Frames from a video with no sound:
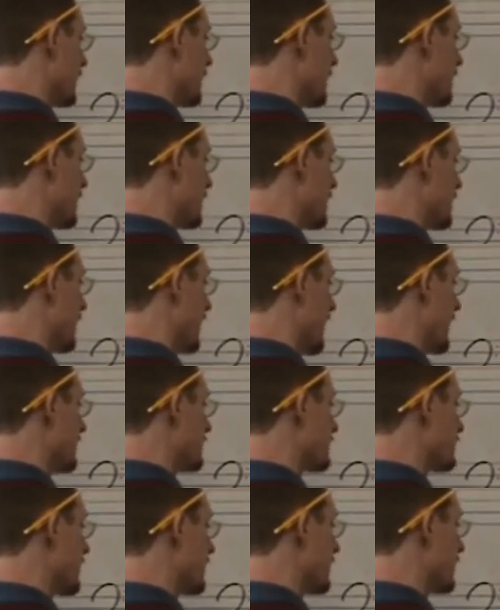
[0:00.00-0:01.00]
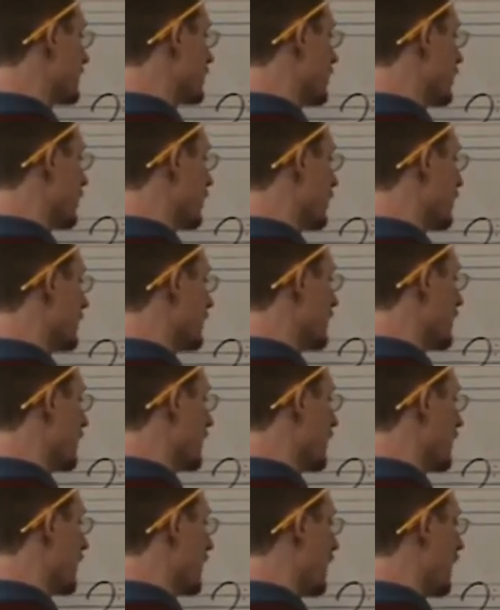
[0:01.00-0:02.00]
The 5-7 chord,
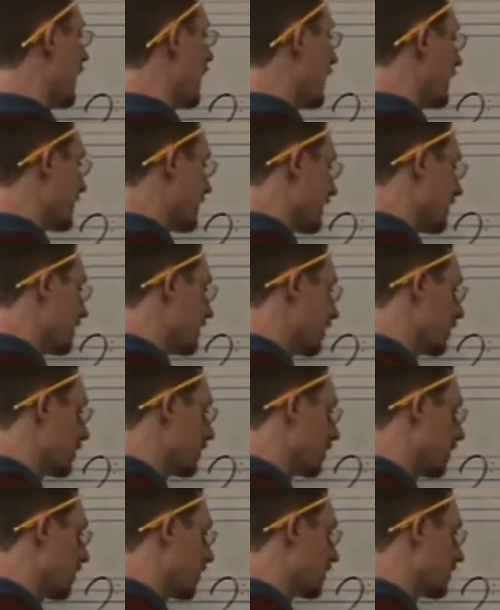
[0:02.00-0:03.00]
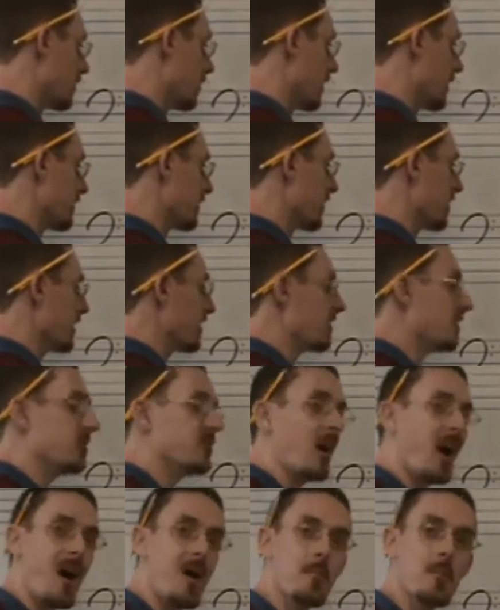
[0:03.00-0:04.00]
often known also as the
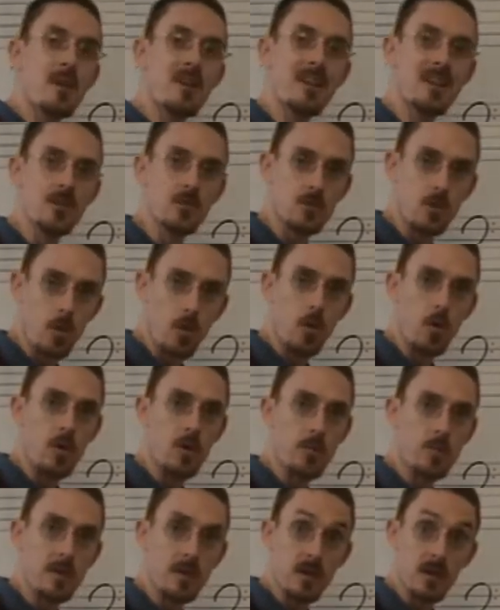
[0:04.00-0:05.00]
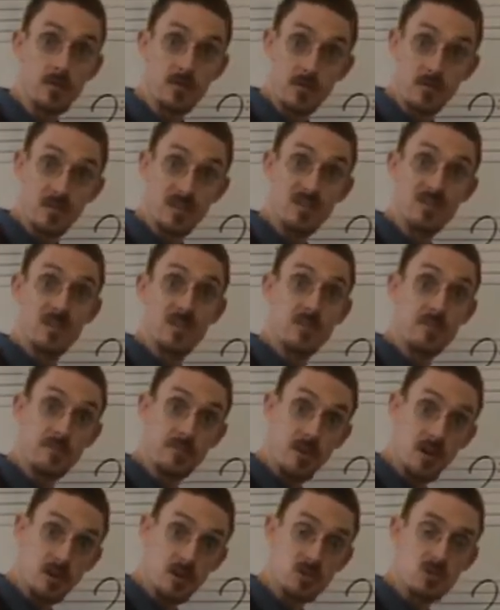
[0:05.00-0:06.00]
dominant chord because of its
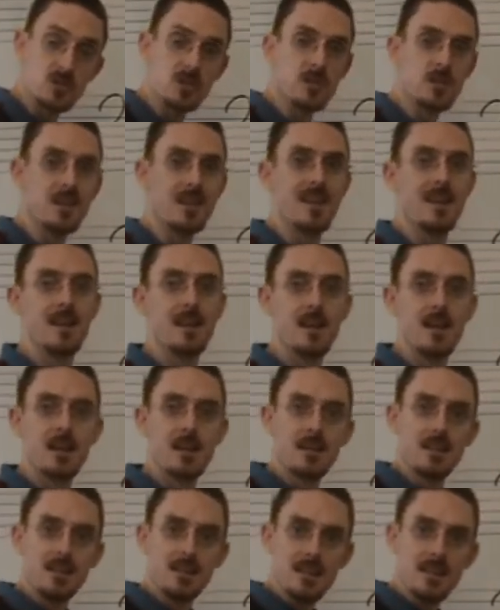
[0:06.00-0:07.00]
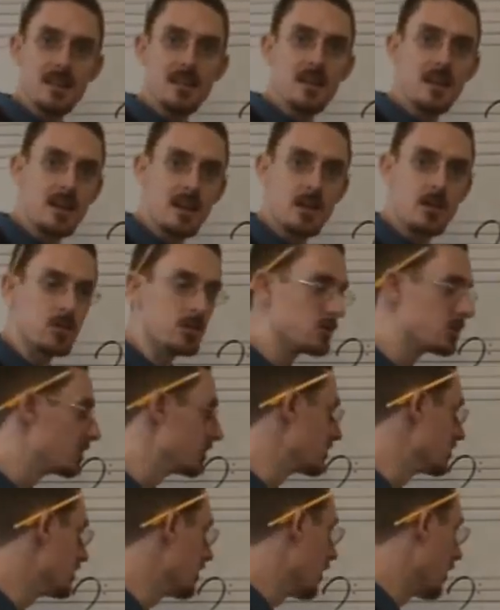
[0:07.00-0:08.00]
function leading
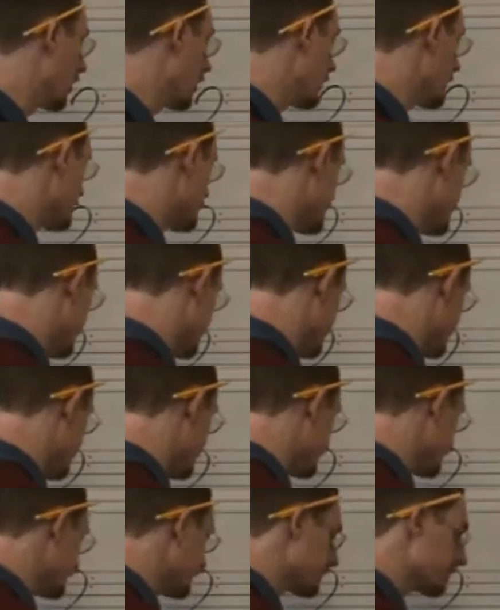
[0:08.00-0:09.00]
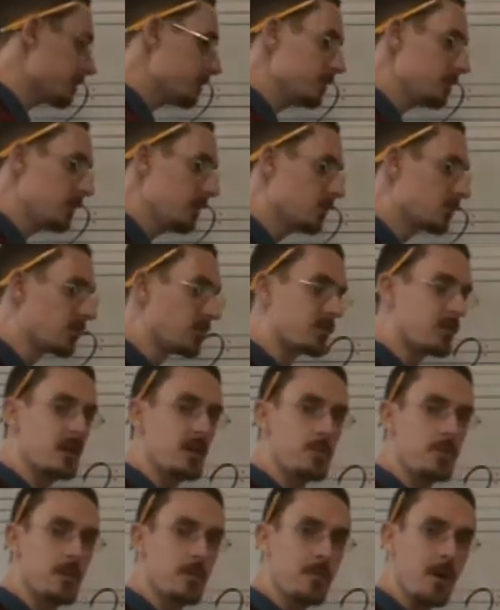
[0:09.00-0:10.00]
to do. Just
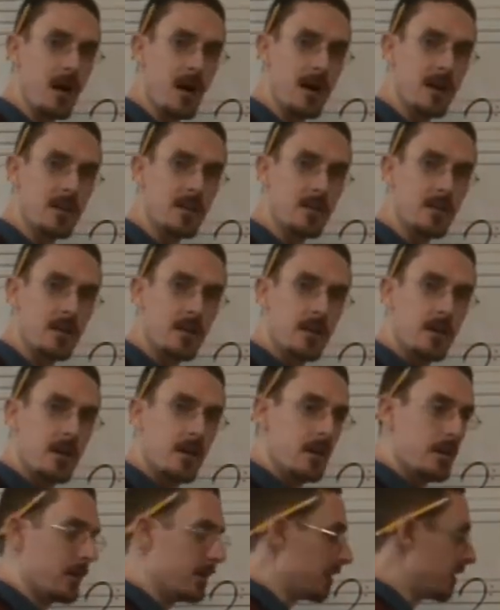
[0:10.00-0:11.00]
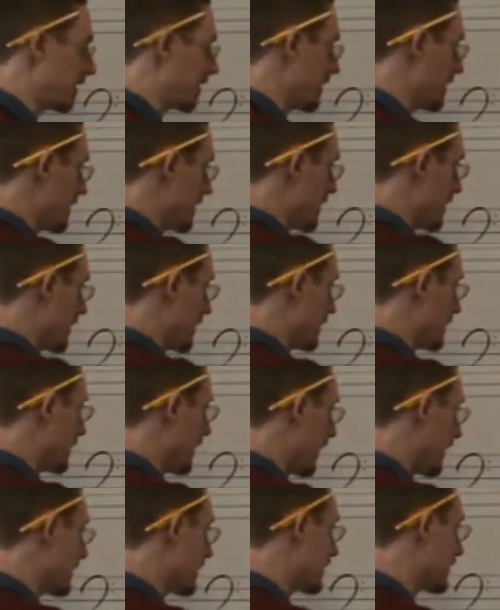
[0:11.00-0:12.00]
keep in mind the
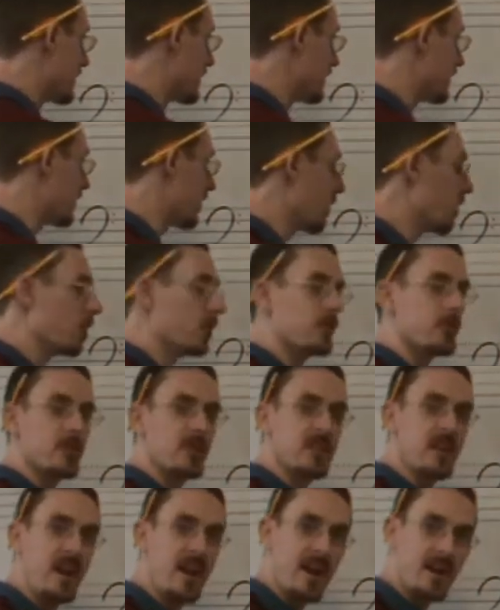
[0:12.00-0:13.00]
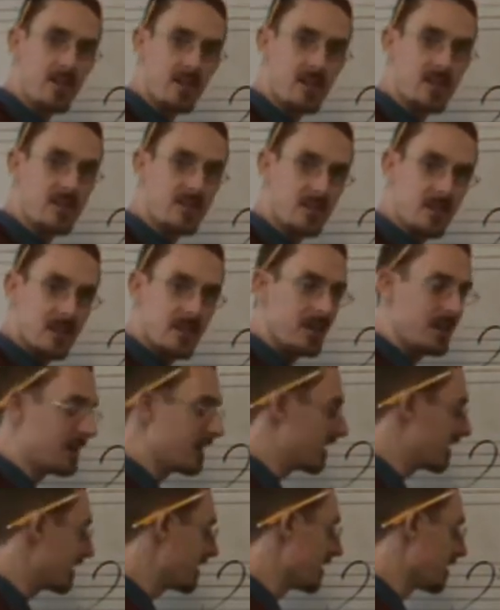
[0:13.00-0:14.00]
tendency tones inherent
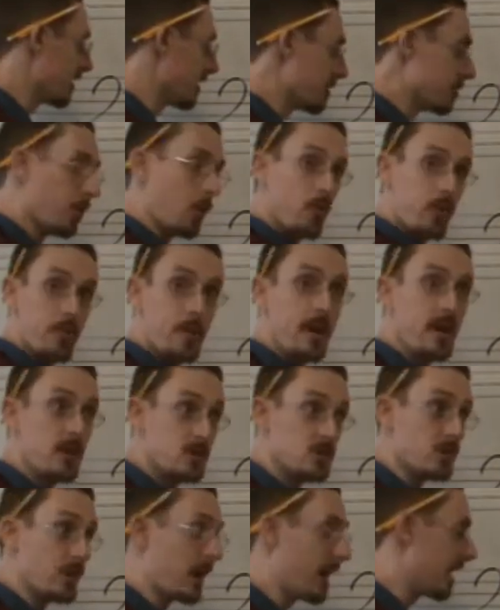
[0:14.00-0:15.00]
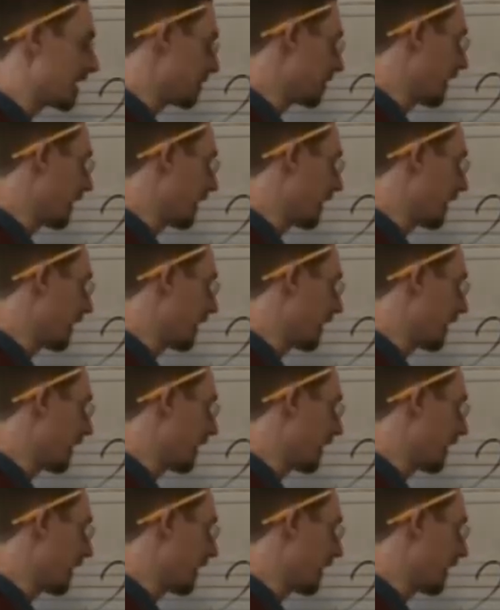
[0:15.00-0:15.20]
here in both major and